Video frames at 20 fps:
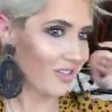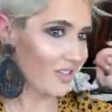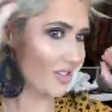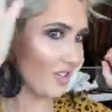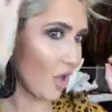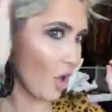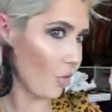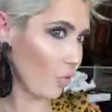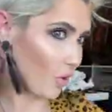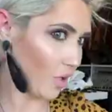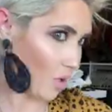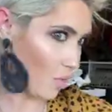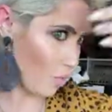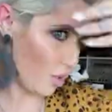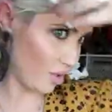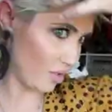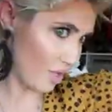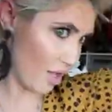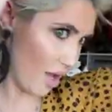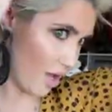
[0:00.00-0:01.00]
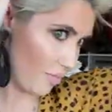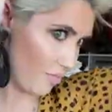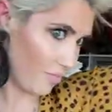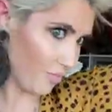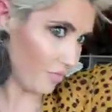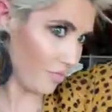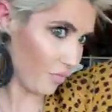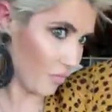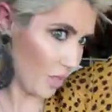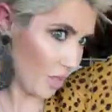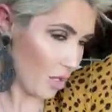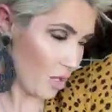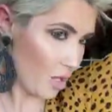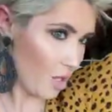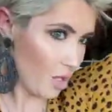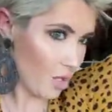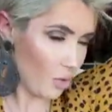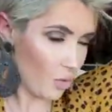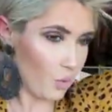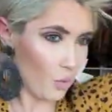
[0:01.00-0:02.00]
so we don't want that.
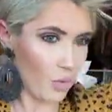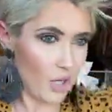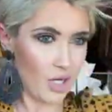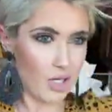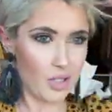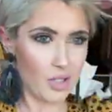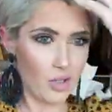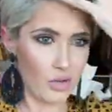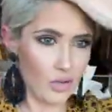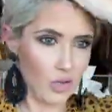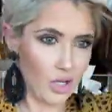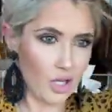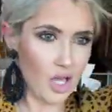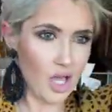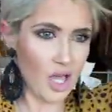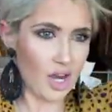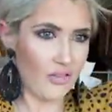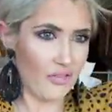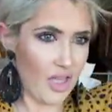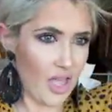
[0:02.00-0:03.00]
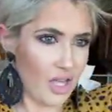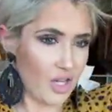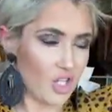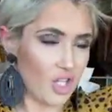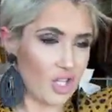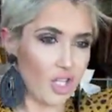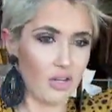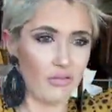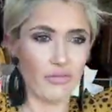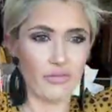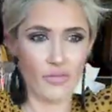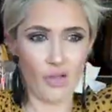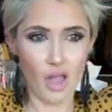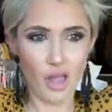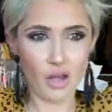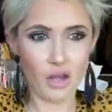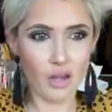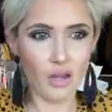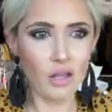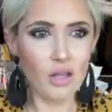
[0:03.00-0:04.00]
We want it to look kind of edgy and
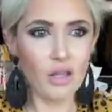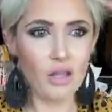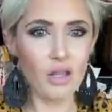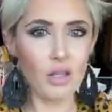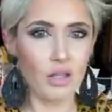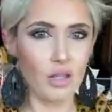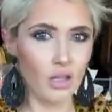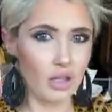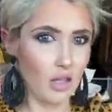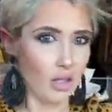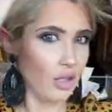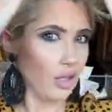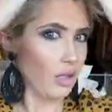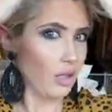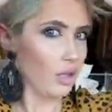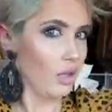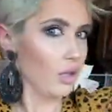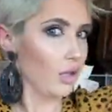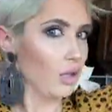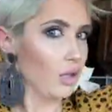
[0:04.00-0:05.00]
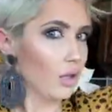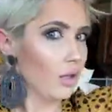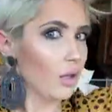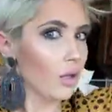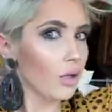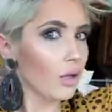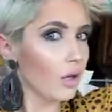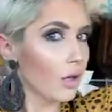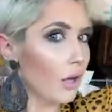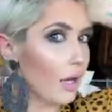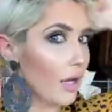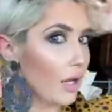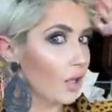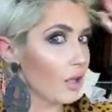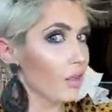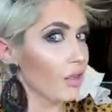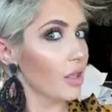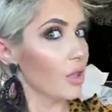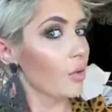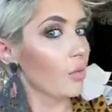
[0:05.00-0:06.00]
fun. All right, I
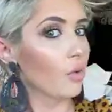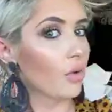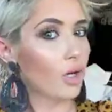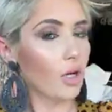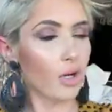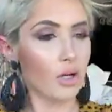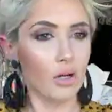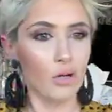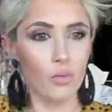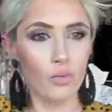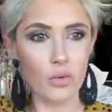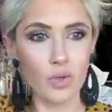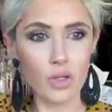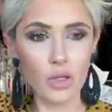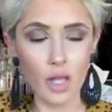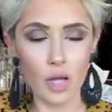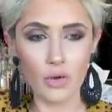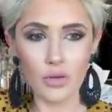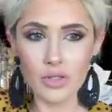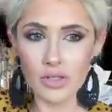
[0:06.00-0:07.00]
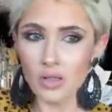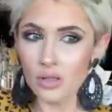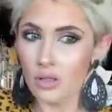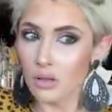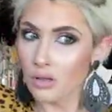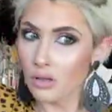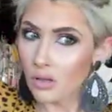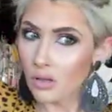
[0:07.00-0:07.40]
think we're, we're close.